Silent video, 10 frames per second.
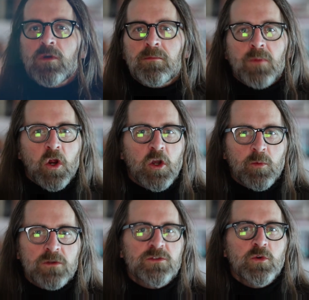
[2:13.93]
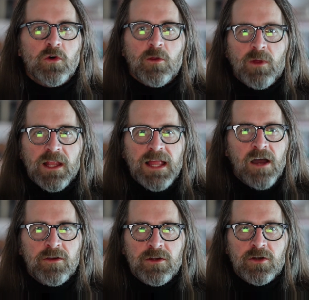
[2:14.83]
remarkable tool will allow
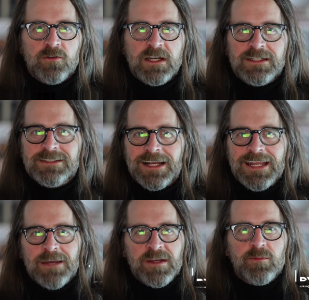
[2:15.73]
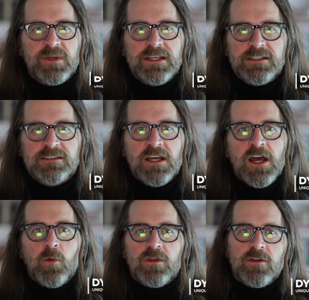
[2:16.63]
you to create a dynamic piece
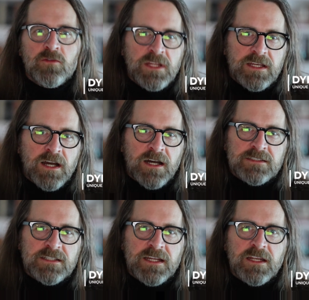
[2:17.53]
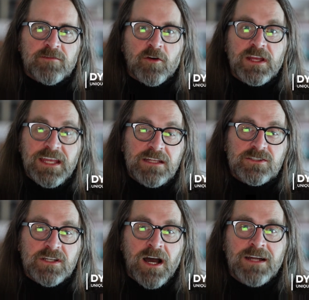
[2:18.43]
with unique content for
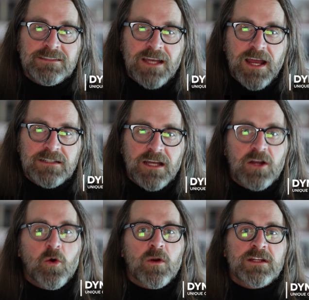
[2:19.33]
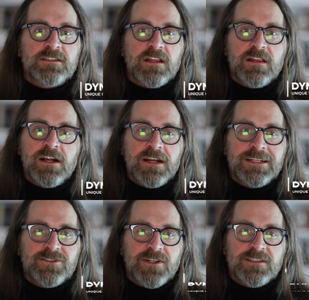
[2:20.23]
each contact according to their
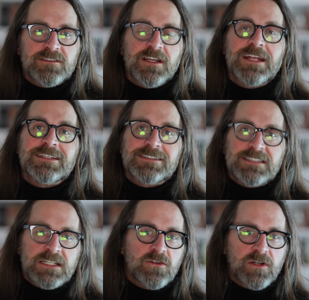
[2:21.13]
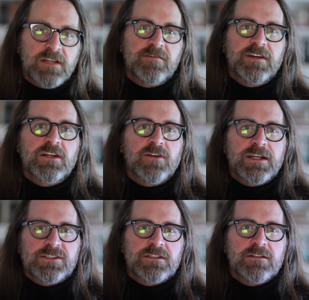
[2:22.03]
interests in a single
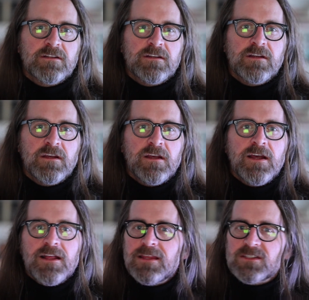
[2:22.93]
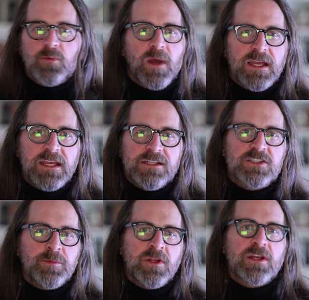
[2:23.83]
configuration. This way,
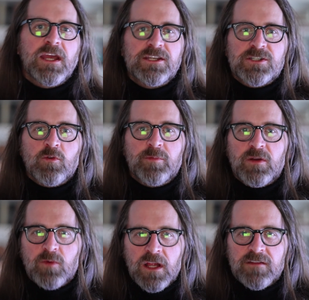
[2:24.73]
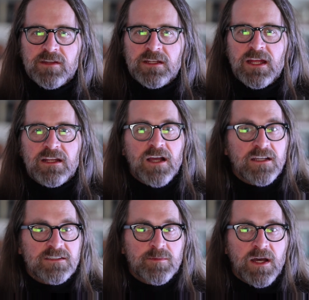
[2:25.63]
each communication will be relevant and
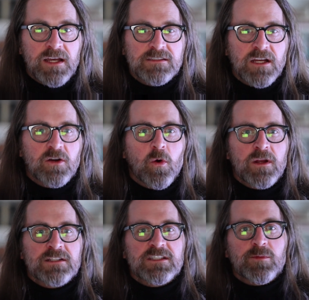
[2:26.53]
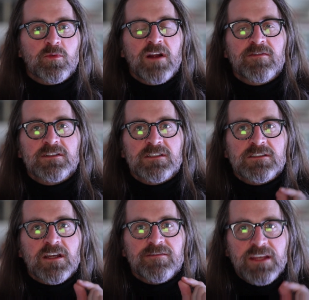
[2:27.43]
customized according to the
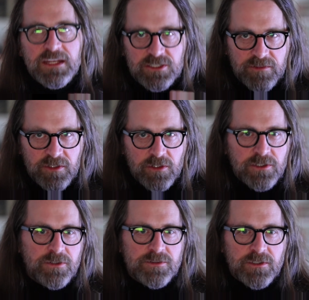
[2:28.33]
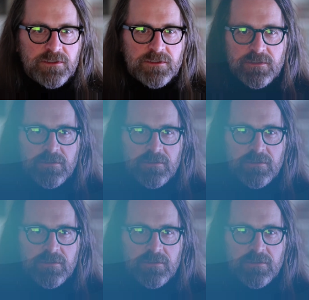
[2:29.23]
preferences of each of your users.